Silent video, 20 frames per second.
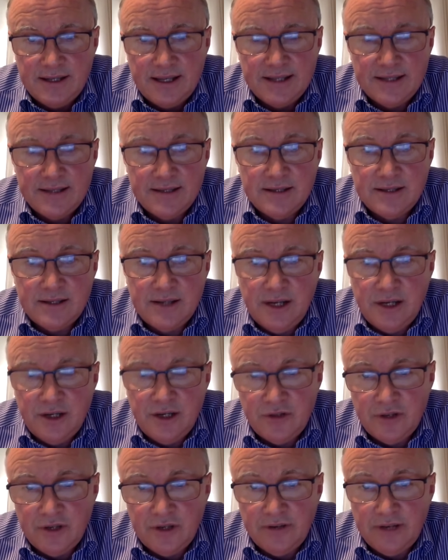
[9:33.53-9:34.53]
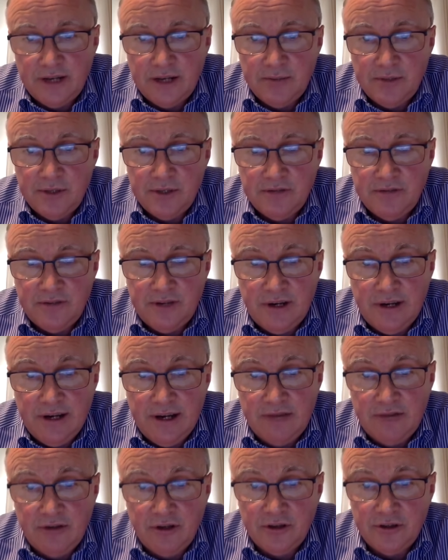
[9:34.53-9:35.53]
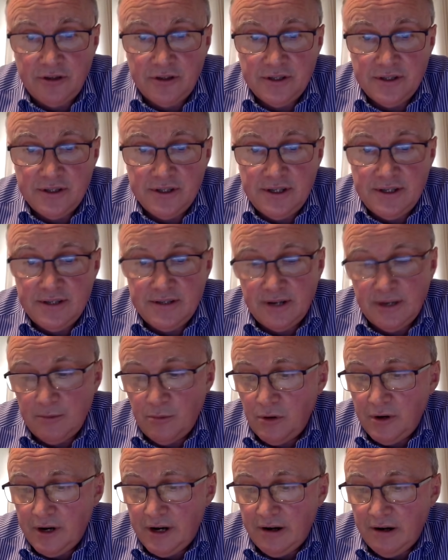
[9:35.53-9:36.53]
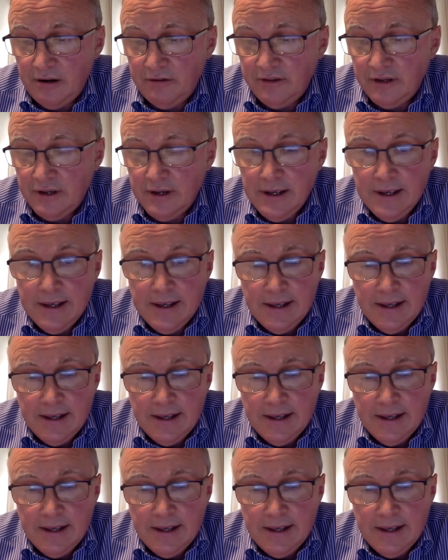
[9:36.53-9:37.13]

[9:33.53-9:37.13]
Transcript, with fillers: it sets the stage for the development of nearly every other disease that I'm aware of.